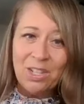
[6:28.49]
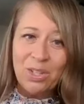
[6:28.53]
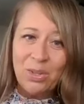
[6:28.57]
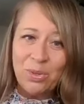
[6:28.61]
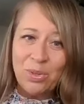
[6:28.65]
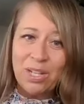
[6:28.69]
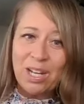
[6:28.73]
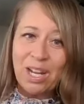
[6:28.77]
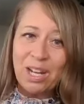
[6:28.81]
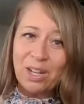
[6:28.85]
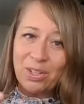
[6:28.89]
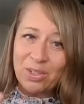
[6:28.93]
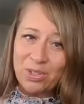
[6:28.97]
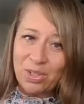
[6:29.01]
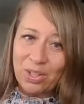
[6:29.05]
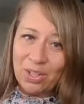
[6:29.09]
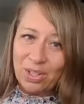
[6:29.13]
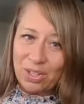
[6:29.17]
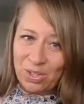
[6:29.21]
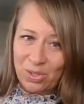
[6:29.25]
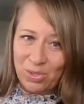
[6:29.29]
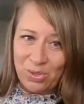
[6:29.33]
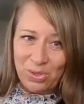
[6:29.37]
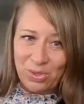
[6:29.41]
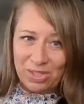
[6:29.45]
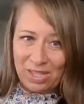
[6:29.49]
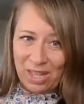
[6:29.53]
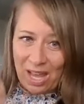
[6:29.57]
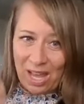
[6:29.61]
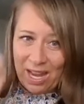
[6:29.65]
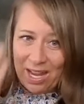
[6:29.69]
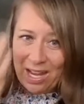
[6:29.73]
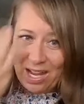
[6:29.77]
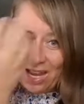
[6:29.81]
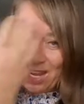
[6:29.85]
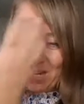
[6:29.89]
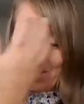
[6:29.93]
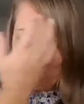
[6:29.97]
you can actually use
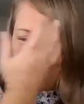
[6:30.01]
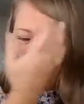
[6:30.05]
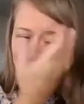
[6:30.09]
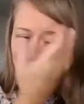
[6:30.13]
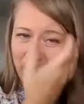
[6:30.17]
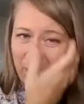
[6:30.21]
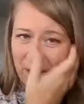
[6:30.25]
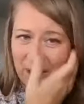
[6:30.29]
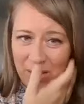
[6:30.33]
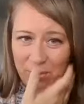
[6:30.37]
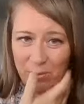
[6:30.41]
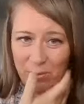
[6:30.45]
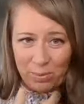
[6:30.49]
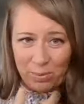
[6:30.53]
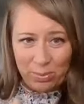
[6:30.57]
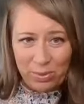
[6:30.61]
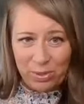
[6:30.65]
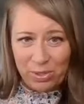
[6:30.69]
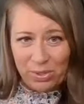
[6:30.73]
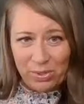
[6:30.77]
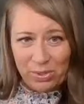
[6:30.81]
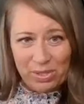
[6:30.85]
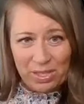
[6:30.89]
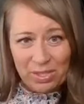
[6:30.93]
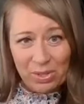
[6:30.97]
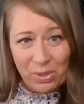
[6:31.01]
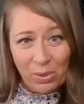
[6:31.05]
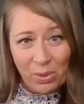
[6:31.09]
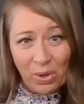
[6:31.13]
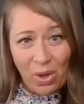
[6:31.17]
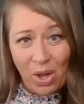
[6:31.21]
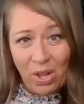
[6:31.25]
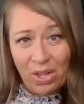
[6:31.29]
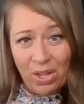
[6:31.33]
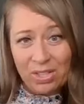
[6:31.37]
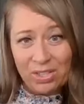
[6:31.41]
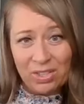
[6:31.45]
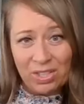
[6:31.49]
light and your body will produce its own
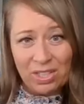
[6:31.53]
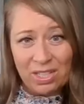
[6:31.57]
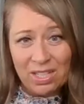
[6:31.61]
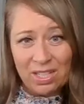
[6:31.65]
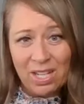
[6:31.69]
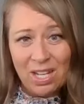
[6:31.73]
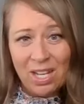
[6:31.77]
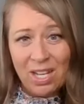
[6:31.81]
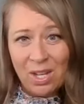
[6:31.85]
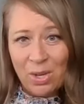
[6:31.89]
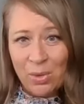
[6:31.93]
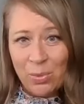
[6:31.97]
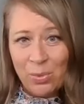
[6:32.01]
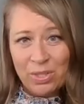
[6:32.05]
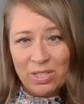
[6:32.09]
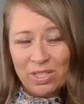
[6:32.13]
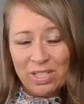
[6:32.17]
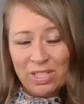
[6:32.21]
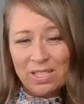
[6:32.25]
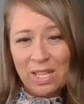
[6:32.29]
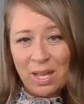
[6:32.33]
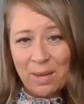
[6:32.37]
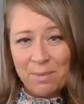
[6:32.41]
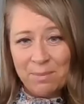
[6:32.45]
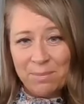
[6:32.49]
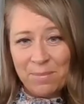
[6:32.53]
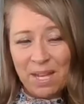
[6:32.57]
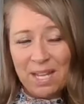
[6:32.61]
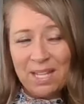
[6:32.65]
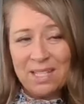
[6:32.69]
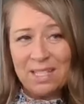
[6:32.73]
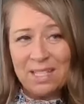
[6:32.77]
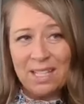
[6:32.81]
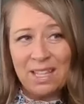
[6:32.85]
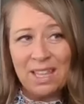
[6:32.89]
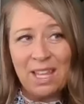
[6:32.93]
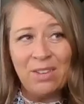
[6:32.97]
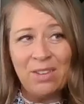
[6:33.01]
collagen, which is
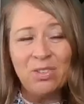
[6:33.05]
amazing.